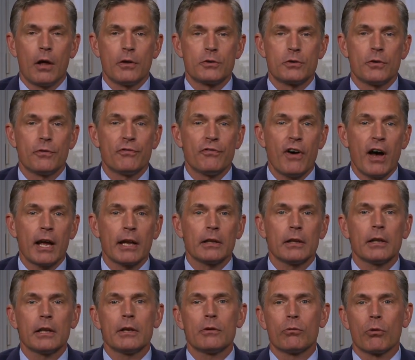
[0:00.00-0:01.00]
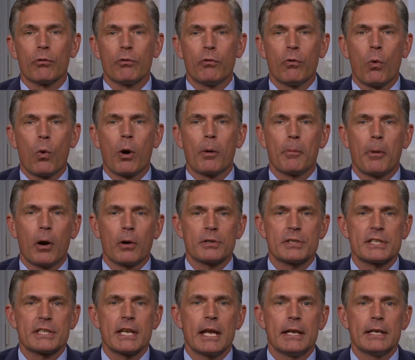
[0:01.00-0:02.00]
to finally reform our
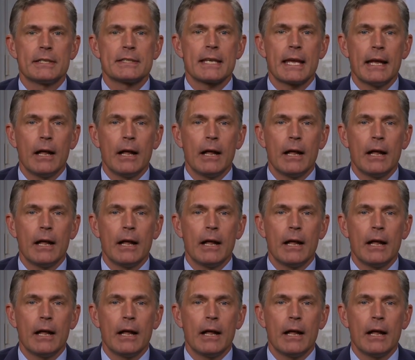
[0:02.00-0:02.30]
state's